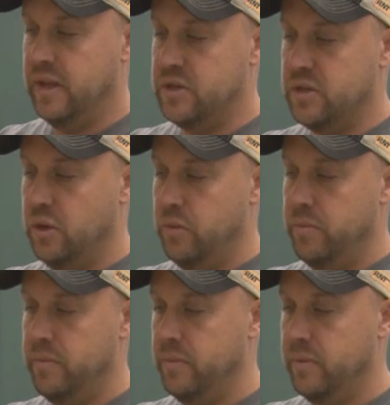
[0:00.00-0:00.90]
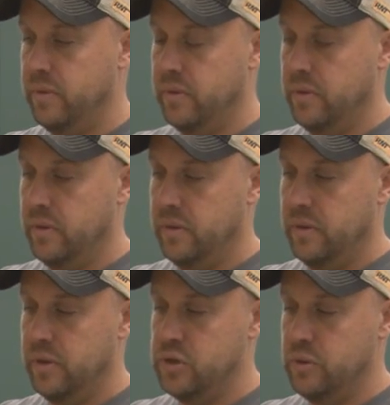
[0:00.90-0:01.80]
That slope,
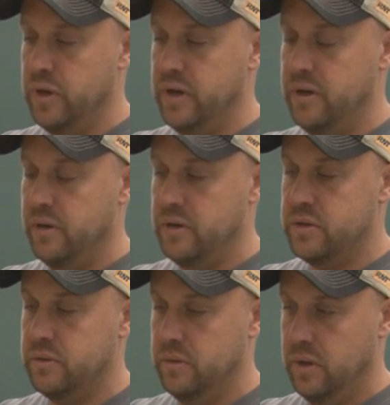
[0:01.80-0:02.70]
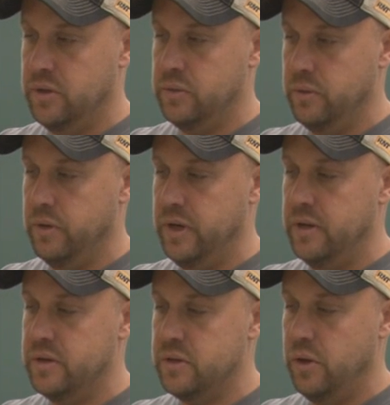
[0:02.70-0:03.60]
the short end, or the shorter end
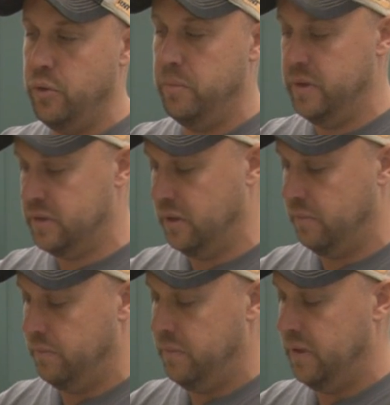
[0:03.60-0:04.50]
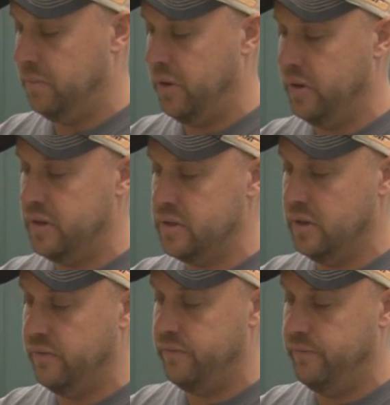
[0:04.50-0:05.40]
of the slope is going to be the part that's
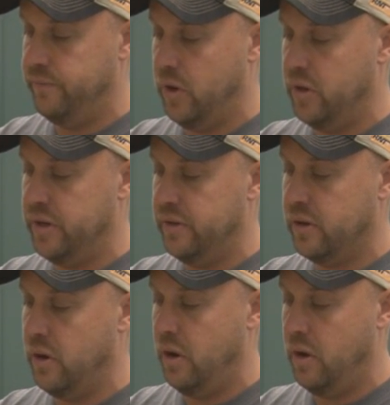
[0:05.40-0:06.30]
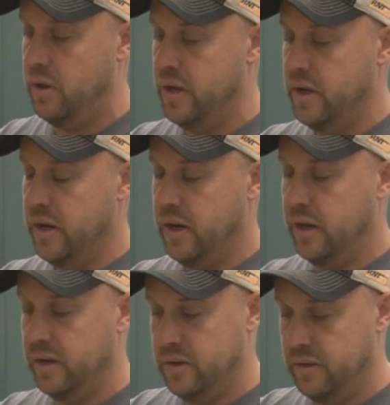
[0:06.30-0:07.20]
going to fall into the call,
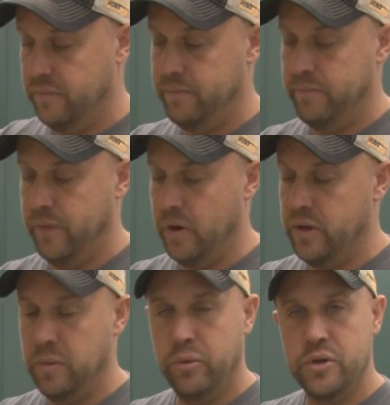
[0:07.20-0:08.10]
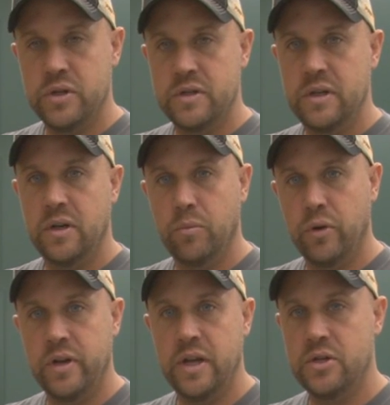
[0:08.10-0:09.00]
and then the farther you push this in, the
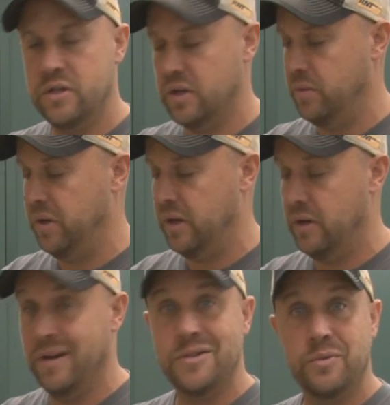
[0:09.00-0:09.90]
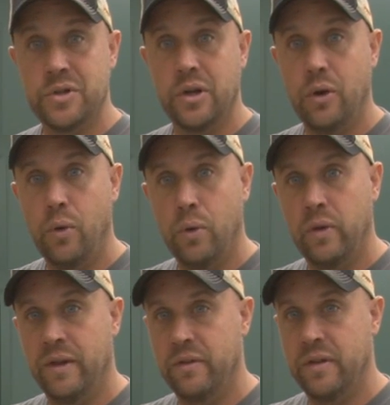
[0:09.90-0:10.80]
more tension is going to be in there. That's what's going to
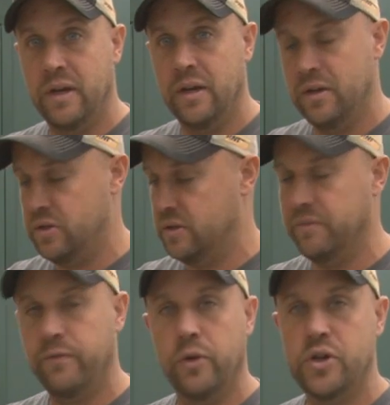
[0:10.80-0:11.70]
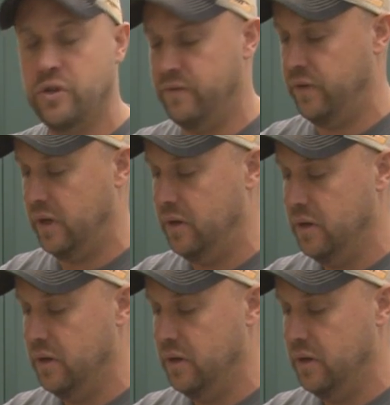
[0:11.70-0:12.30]
hold everything in. It's just a friction fit.